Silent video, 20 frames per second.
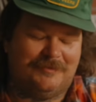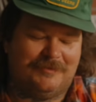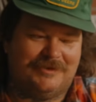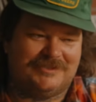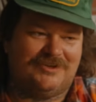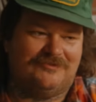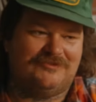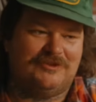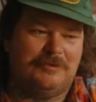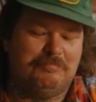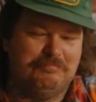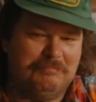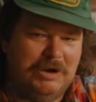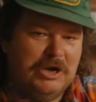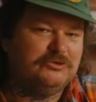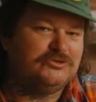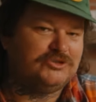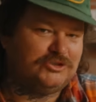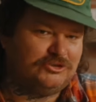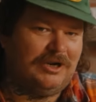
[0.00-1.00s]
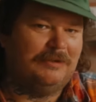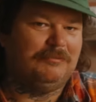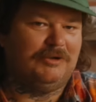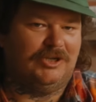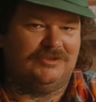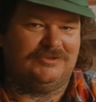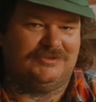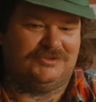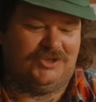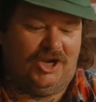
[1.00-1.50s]
get myself in the most
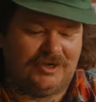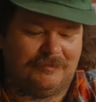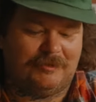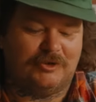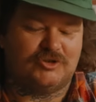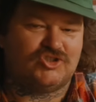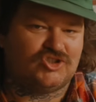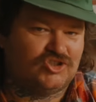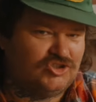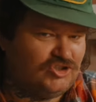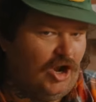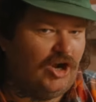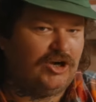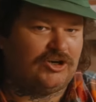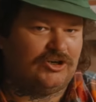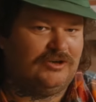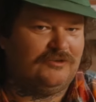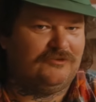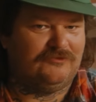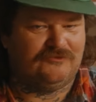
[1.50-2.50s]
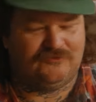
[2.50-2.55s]
trouble. It's talking about soccer,